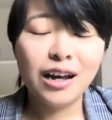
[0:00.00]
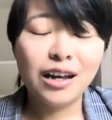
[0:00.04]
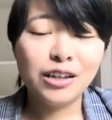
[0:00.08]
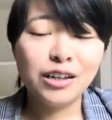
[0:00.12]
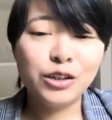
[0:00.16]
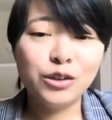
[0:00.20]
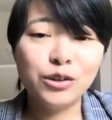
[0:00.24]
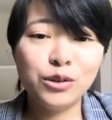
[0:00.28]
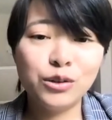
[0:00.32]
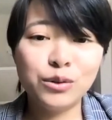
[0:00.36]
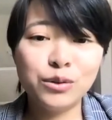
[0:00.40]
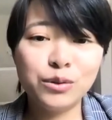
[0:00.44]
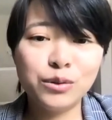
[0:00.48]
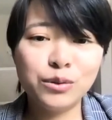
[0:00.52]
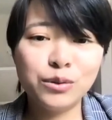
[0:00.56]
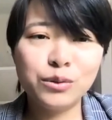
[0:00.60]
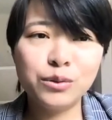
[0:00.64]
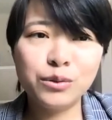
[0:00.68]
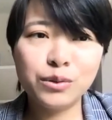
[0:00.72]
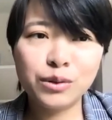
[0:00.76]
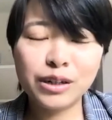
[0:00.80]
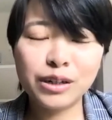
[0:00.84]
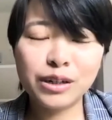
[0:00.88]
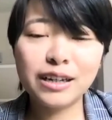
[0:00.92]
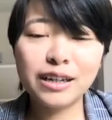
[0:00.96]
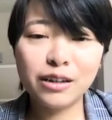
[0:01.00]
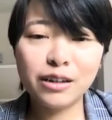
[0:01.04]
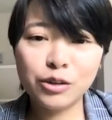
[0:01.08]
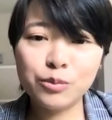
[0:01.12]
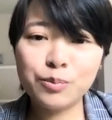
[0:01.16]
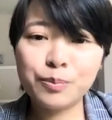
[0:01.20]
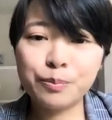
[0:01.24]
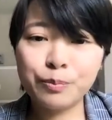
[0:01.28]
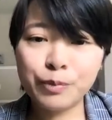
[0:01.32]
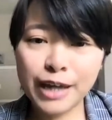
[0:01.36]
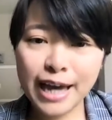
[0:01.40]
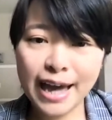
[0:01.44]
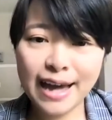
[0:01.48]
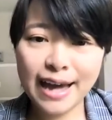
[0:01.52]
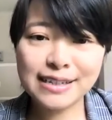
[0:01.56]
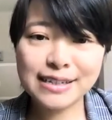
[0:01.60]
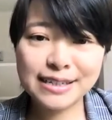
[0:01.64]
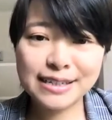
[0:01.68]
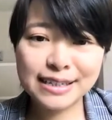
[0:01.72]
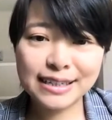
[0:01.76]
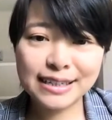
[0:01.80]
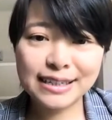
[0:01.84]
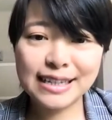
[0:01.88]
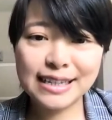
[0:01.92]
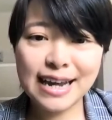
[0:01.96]
you, you can
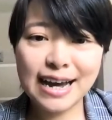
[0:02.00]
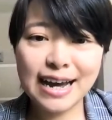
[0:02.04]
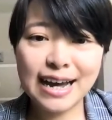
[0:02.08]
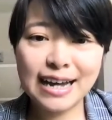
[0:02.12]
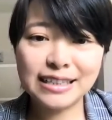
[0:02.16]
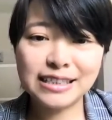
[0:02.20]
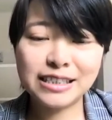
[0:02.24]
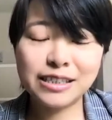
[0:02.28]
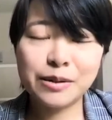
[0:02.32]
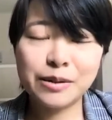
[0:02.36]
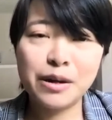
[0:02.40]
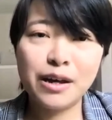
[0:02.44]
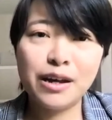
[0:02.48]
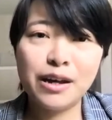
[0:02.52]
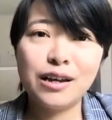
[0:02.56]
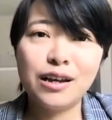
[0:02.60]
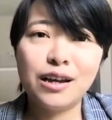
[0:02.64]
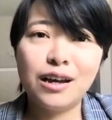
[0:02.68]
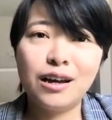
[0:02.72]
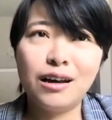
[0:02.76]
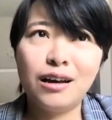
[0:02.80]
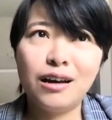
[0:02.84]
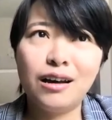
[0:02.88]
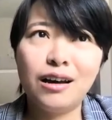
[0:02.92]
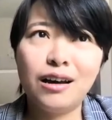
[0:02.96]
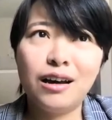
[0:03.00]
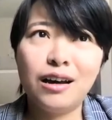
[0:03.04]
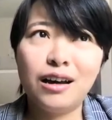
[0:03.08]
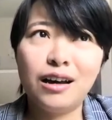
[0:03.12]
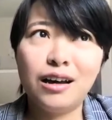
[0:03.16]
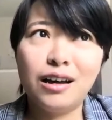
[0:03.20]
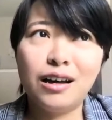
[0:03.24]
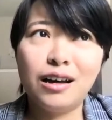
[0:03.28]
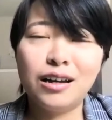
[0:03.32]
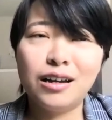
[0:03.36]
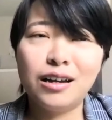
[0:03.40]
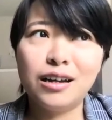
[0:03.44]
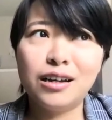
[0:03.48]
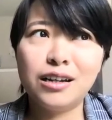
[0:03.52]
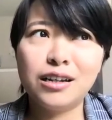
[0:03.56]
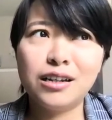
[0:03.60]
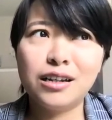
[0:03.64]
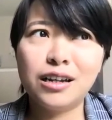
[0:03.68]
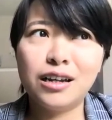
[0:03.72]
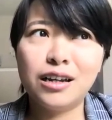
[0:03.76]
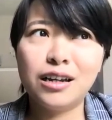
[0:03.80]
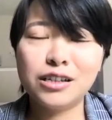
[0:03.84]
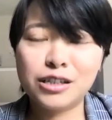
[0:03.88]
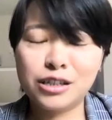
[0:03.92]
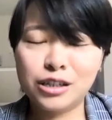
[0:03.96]
see that
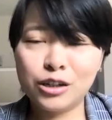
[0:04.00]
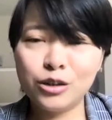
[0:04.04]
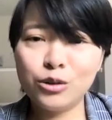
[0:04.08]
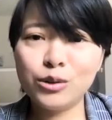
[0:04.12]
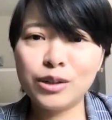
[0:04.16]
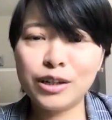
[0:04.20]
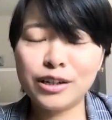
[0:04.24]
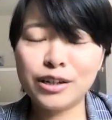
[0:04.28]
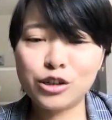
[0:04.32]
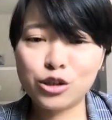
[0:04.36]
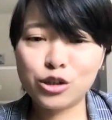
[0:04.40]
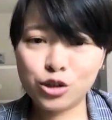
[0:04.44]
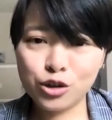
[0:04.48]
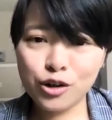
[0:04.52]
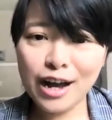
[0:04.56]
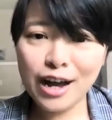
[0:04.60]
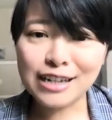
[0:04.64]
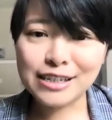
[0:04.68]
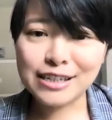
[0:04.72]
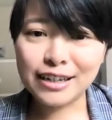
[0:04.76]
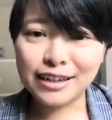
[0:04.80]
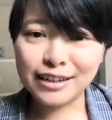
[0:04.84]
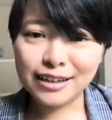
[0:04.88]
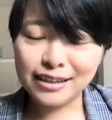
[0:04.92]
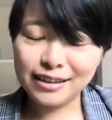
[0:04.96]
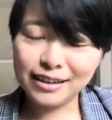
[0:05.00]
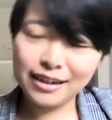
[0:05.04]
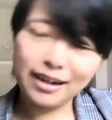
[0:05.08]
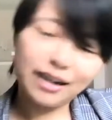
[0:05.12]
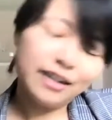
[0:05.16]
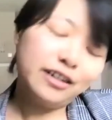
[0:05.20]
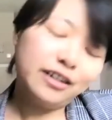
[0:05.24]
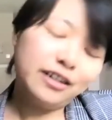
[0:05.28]
students' trust in their